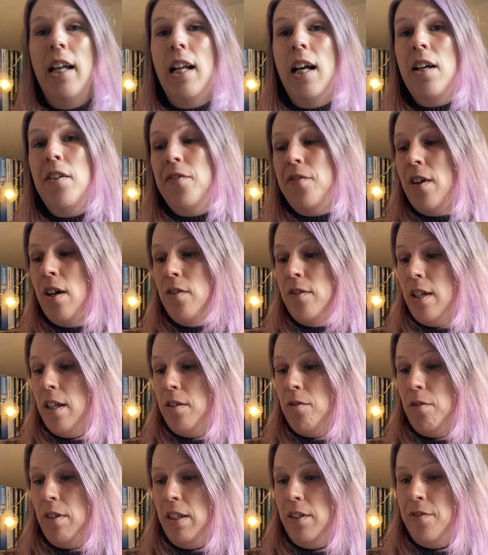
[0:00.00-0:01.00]
I found that
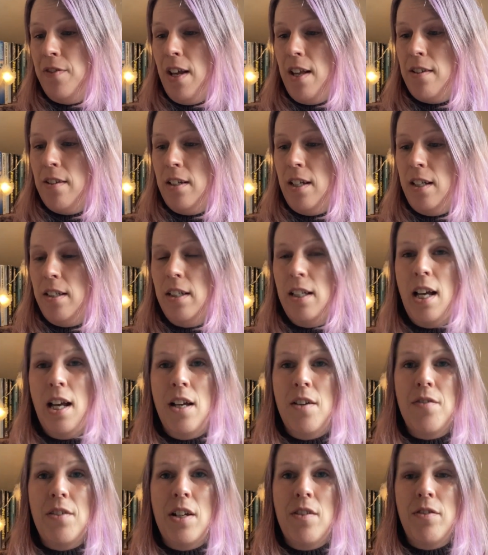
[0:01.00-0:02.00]
really fascinating. I
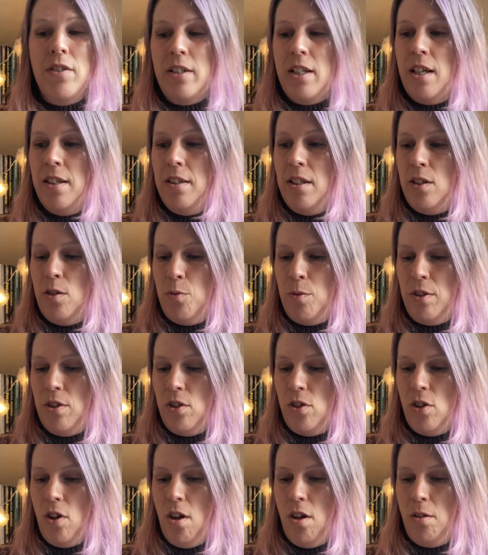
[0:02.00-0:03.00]
have never done this with a
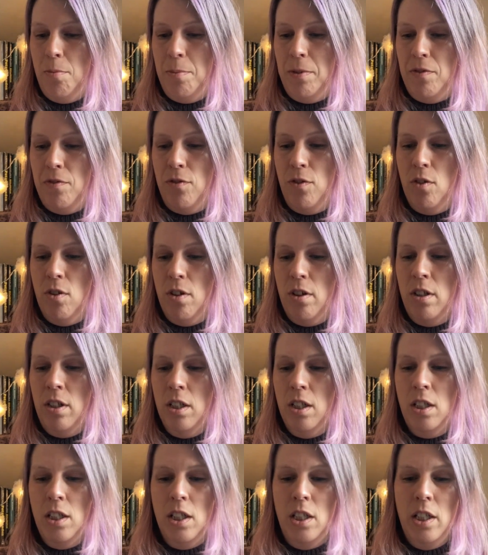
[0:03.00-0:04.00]
shawl before.
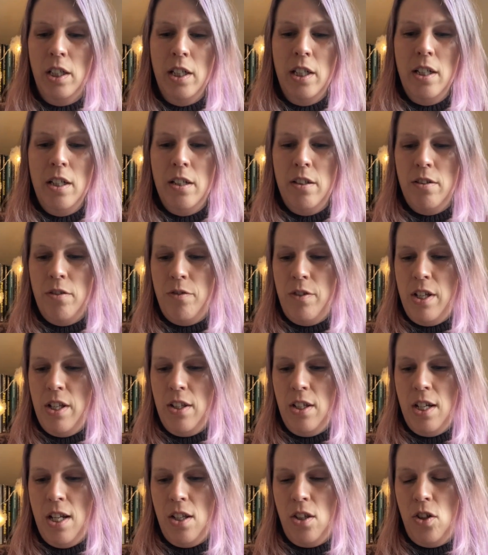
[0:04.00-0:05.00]
The
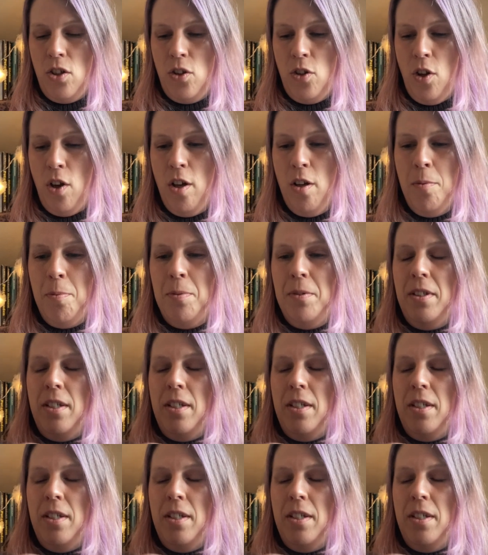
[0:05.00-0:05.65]
reason I stopped